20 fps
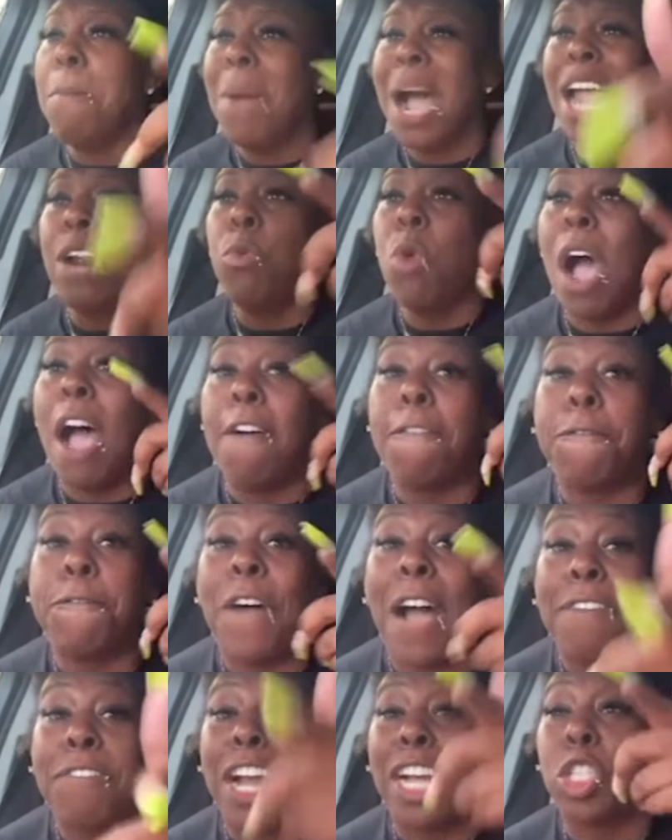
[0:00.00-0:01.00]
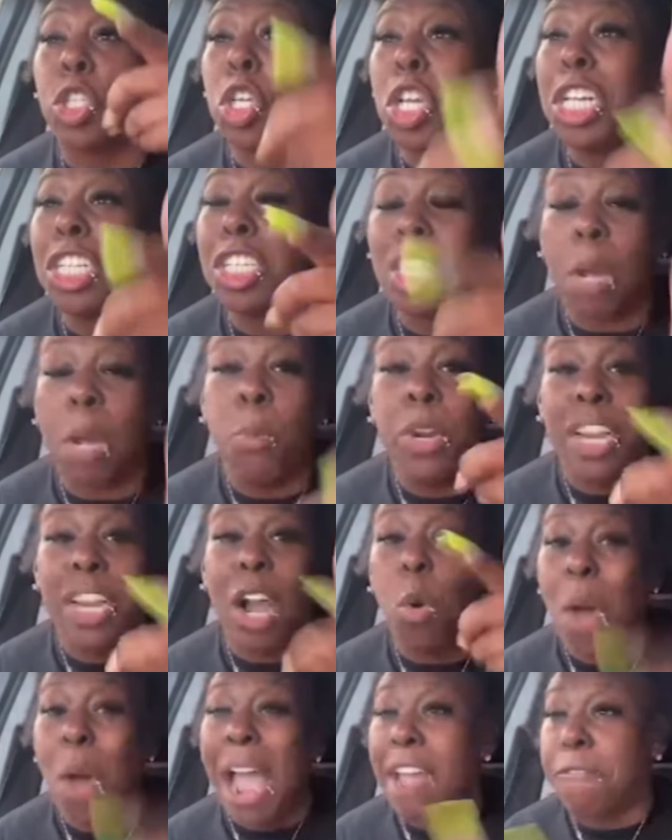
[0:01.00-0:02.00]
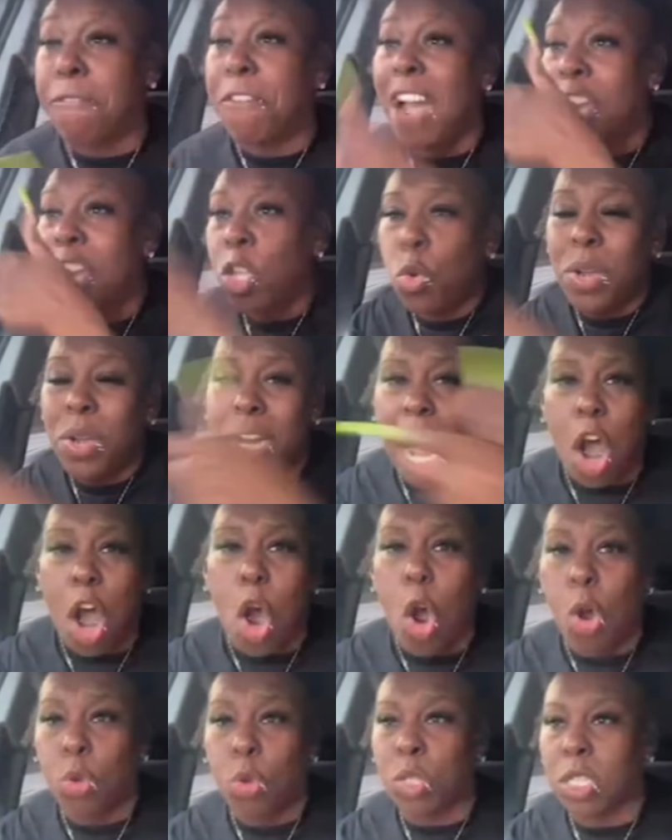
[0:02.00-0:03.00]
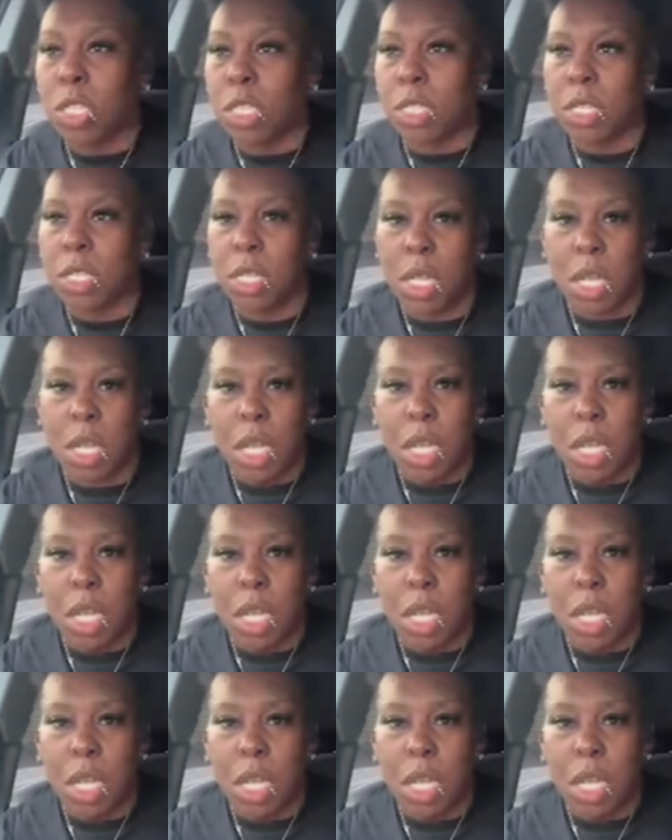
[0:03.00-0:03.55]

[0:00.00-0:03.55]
the man want to have a threesome with your wife and you in a house.